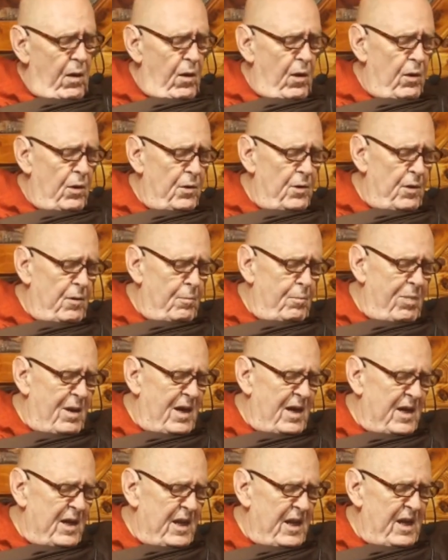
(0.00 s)
on the
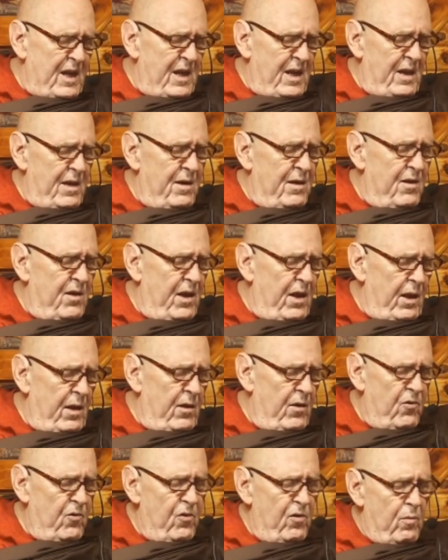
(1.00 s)
body and
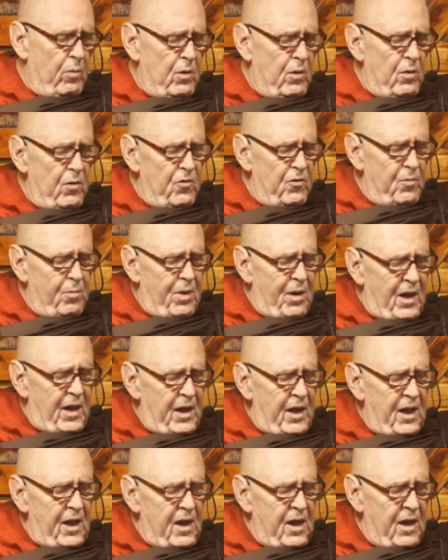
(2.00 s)
tangibles,
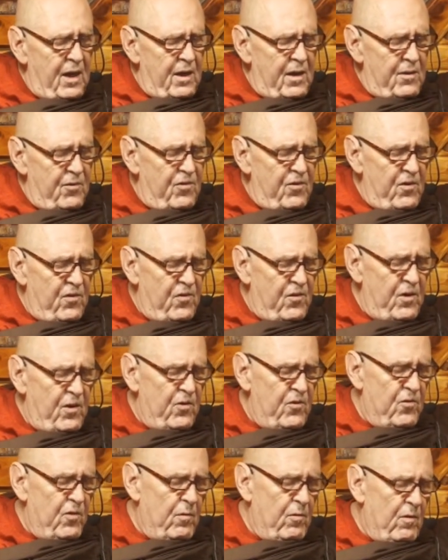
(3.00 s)
body
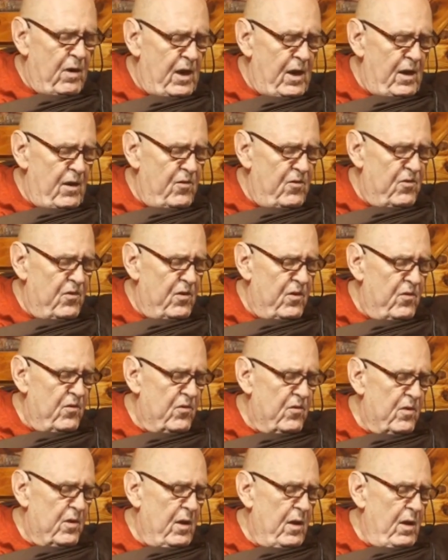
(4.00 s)
consciousness
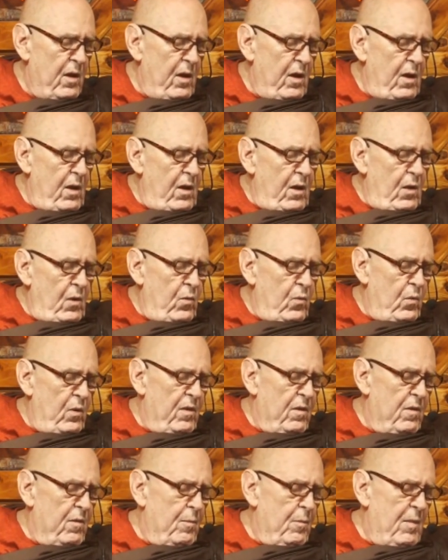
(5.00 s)
arises
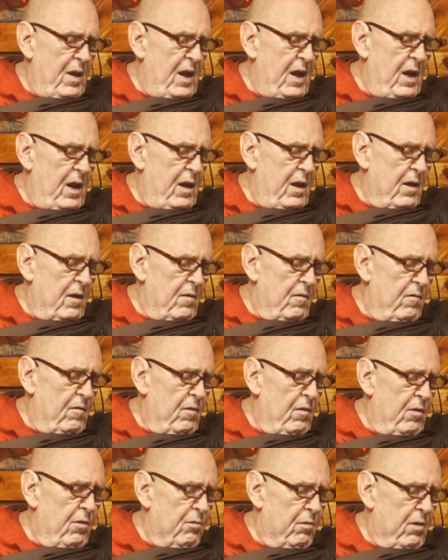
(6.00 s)
with the meeting of
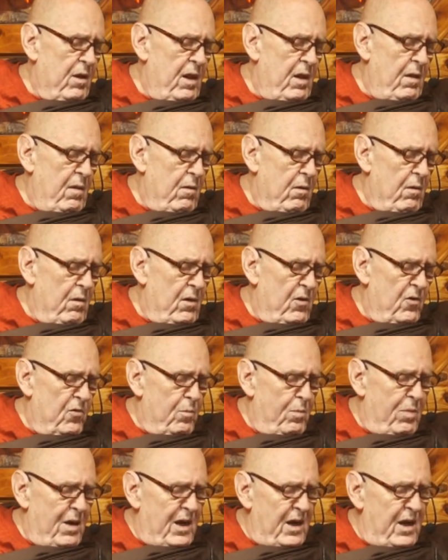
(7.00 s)
the three, there is
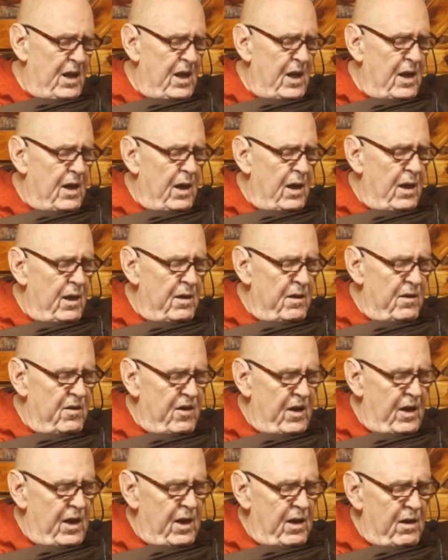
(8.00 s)
body
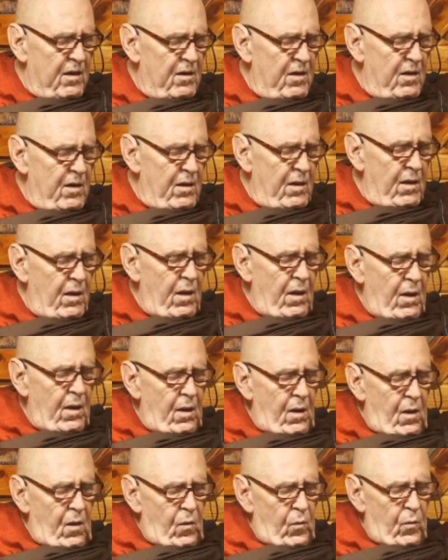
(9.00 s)
contact.
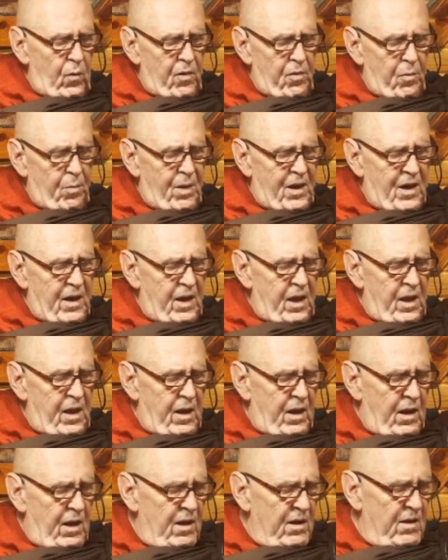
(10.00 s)
With body
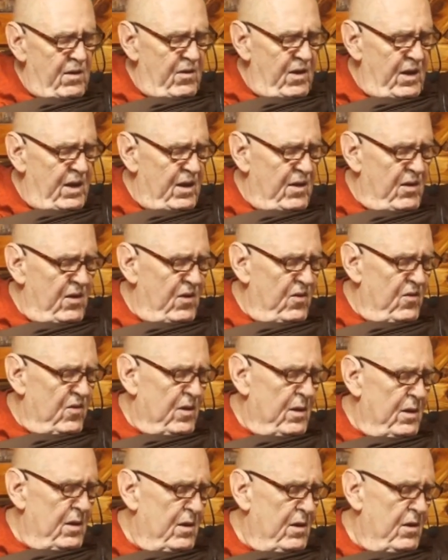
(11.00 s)
contact as
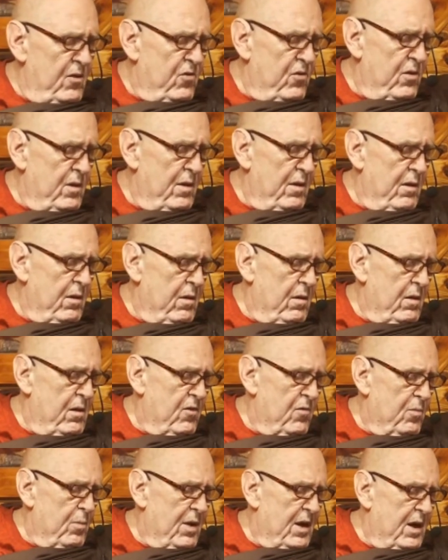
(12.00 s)
condition, there
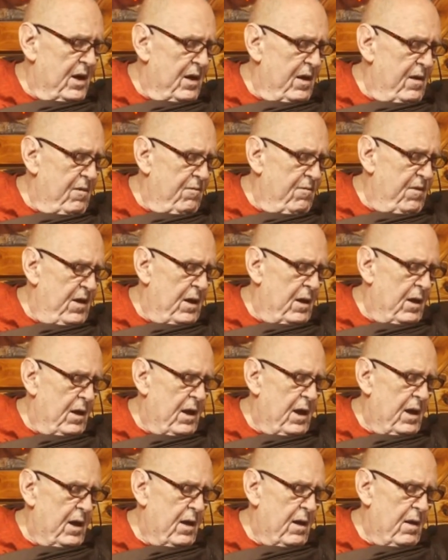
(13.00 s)
is body
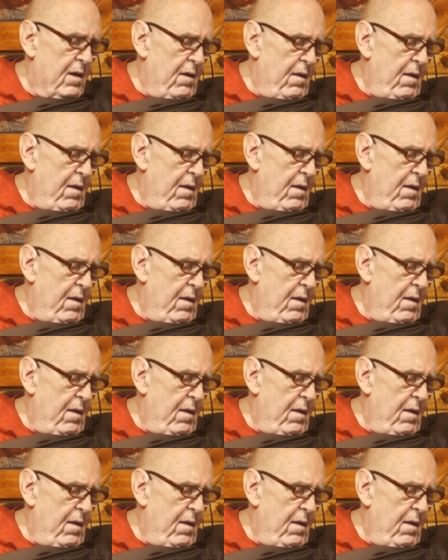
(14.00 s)
feeling.